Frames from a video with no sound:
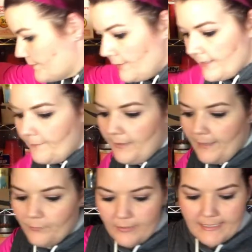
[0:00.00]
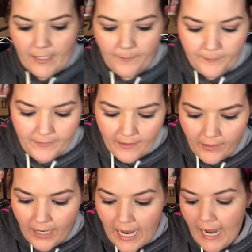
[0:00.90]
Put them bad boys up
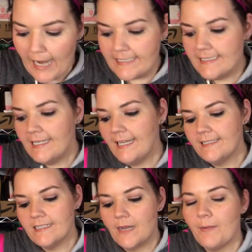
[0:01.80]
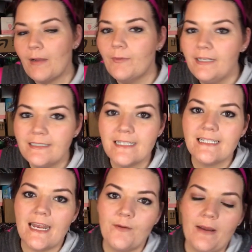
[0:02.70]
there. I wanted to
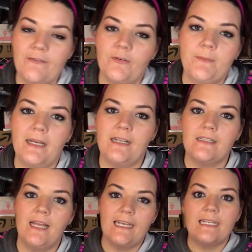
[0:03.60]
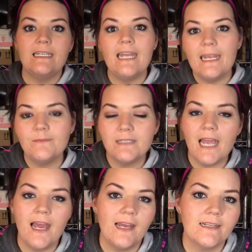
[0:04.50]
stay away from getting like name
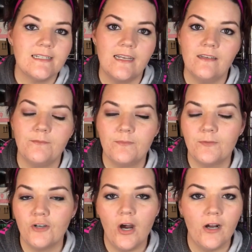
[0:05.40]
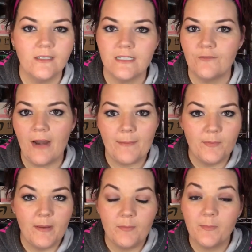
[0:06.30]
tags and cards and
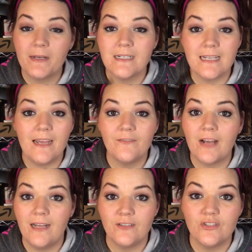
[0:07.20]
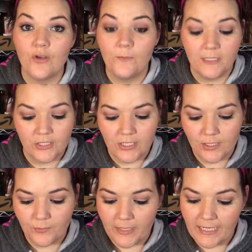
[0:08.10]
wrapping paper because I've gotten so much
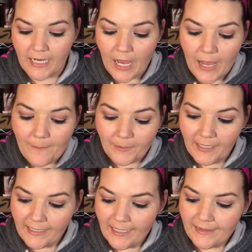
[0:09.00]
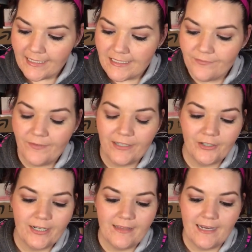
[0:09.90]
this week, but I got these
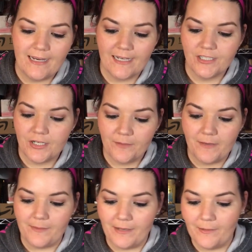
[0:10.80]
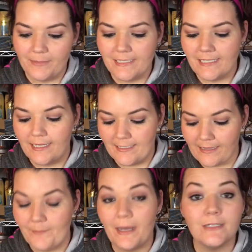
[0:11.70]
figuring that next year maybe I'll be sending
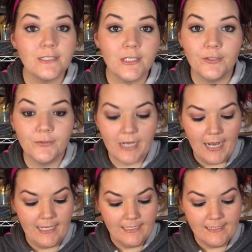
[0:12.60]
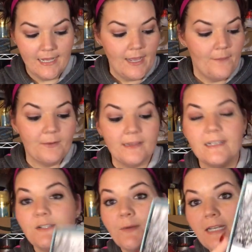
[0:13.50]
them out to you guys. But
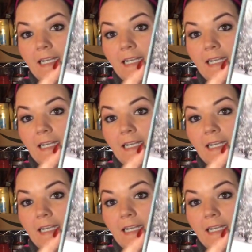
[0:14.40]
this one